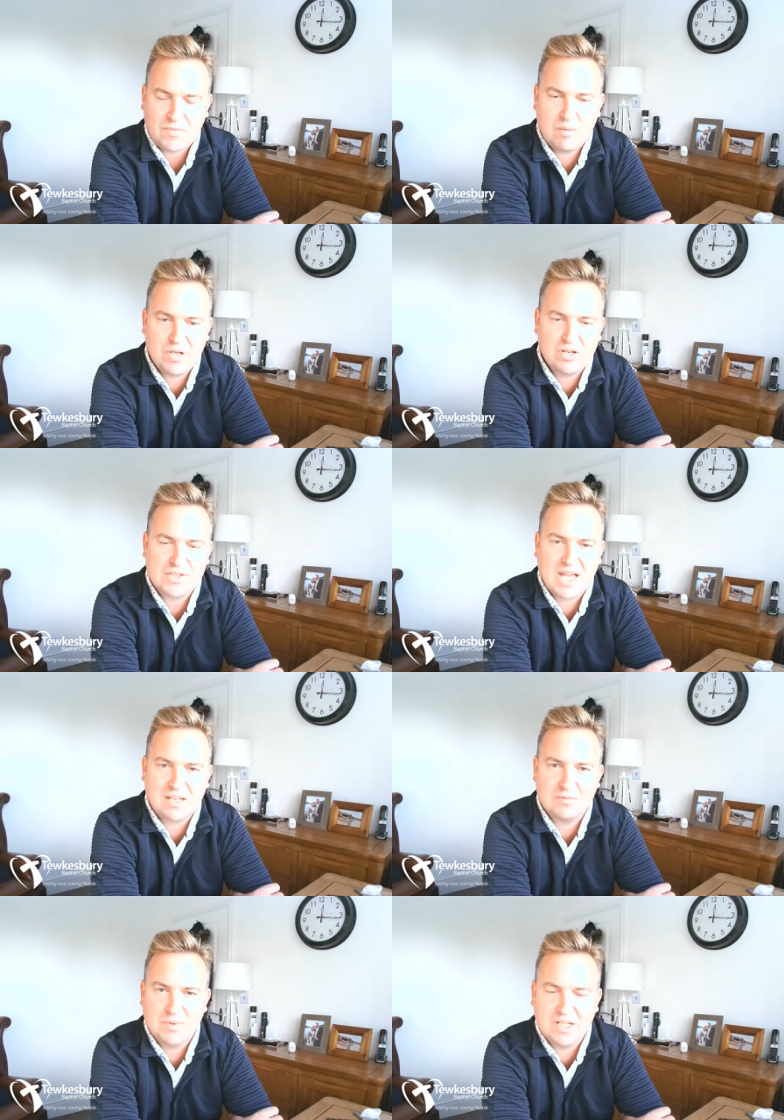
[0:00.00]
And because they
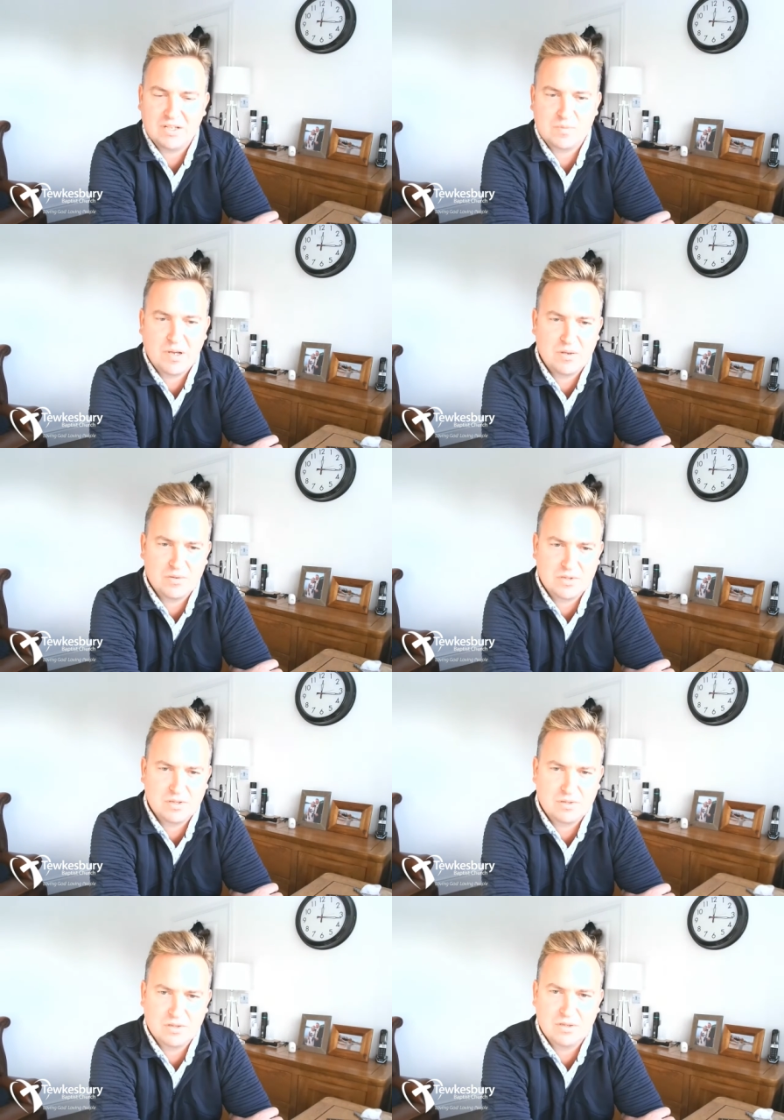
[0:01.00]
hadn't been exposed
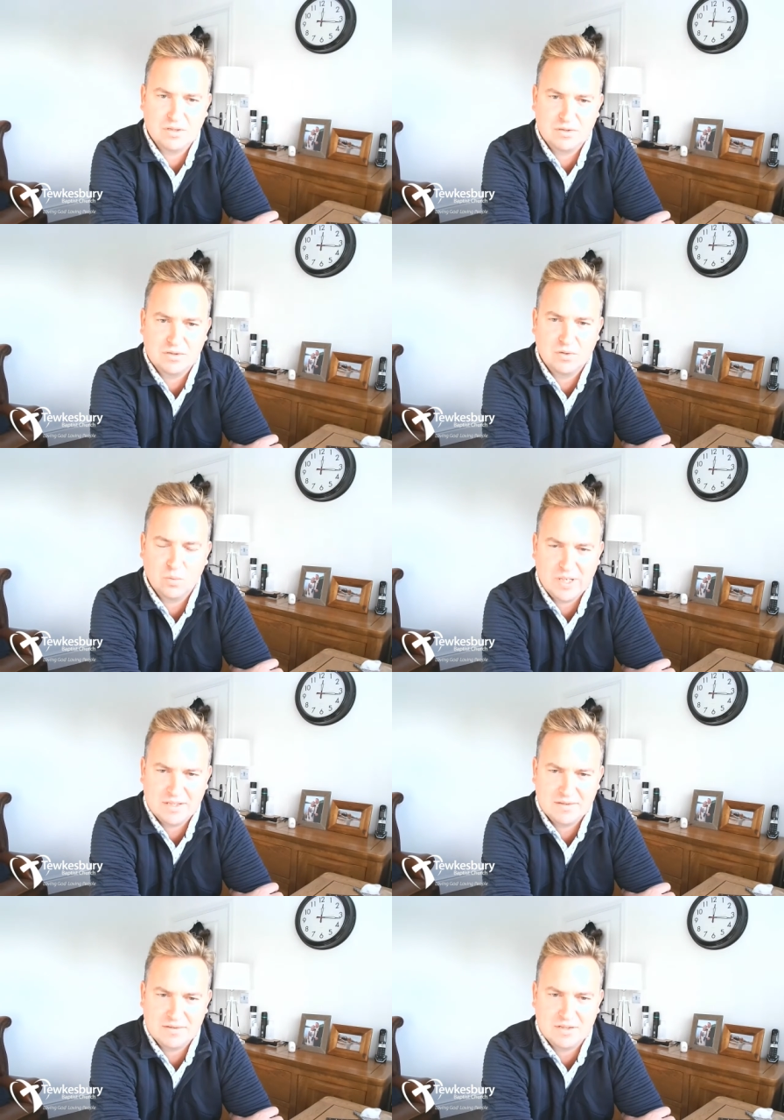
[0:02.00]
to, to the
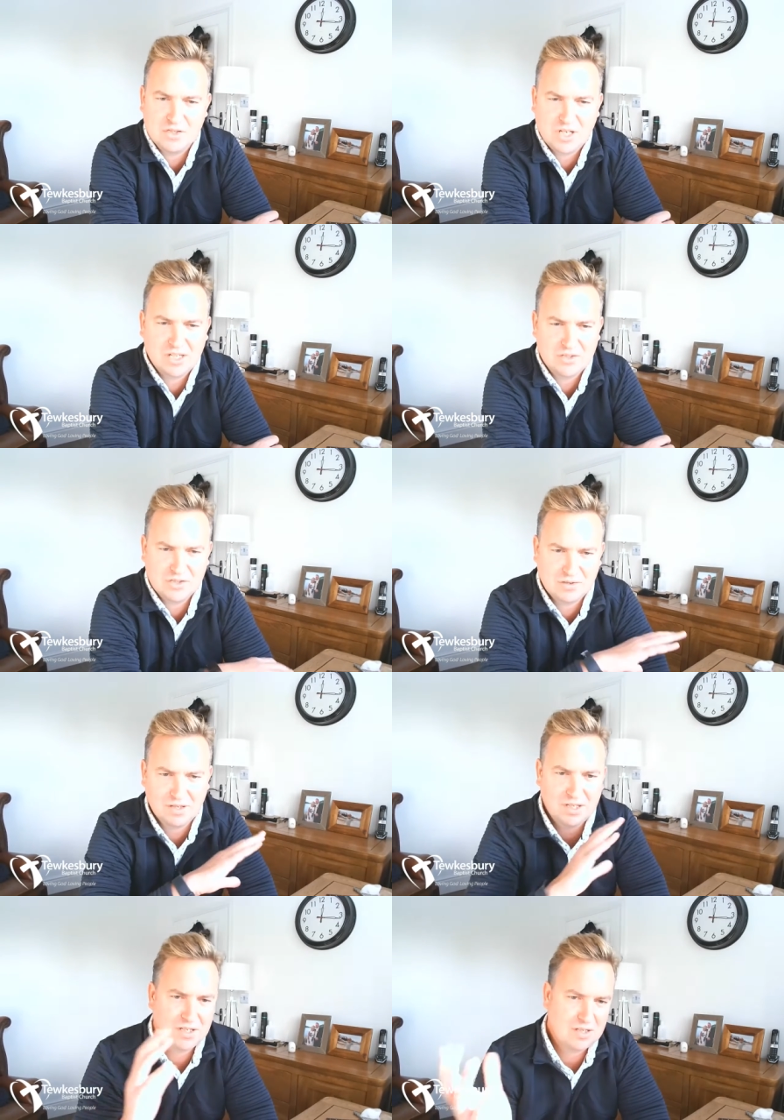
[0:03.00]
winds and the challenges of
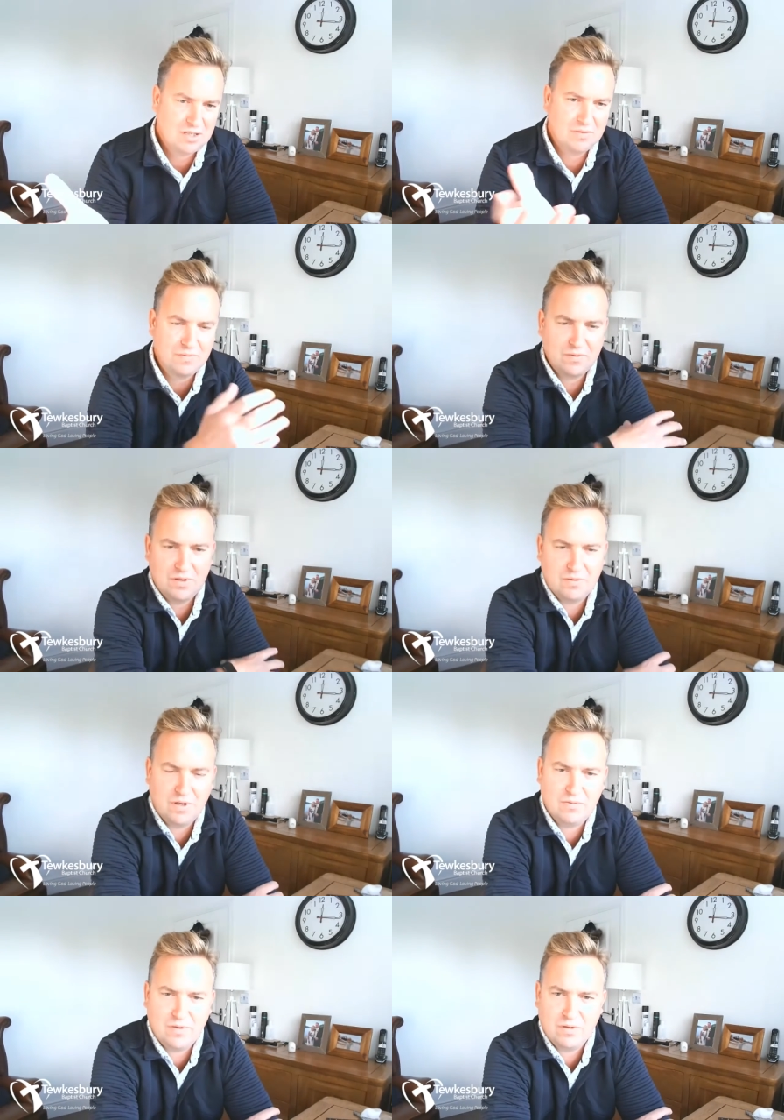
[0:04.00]
of,
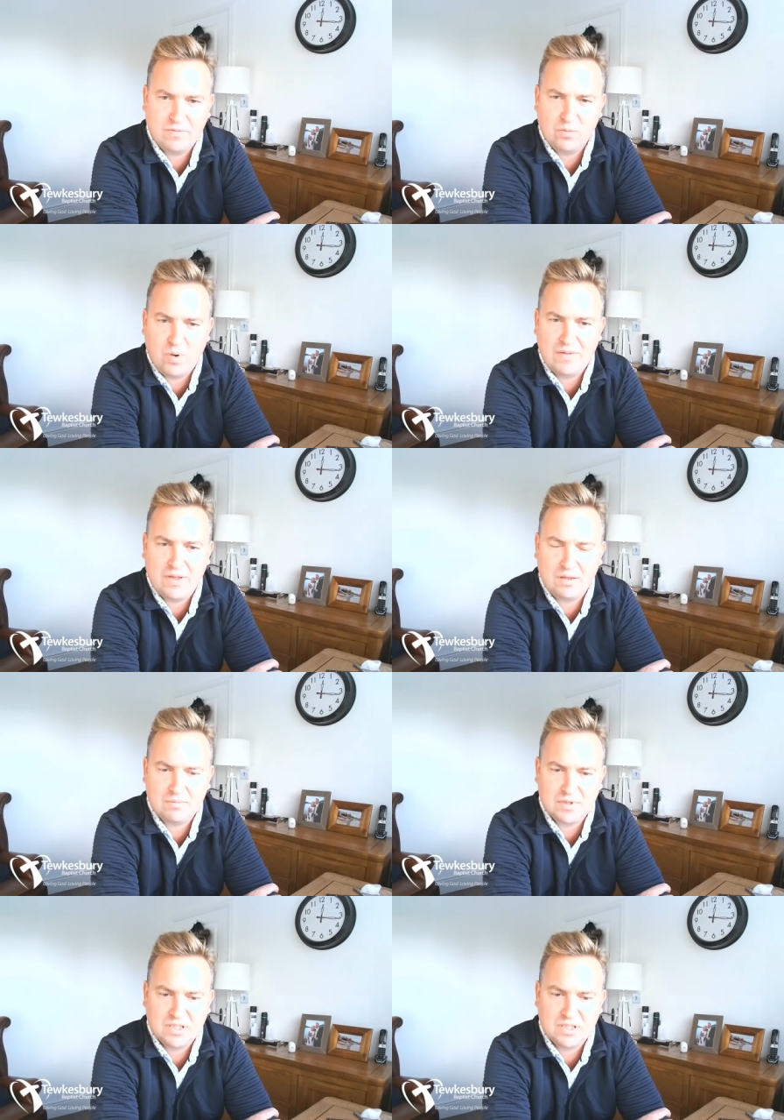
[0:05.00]
of, of the weather.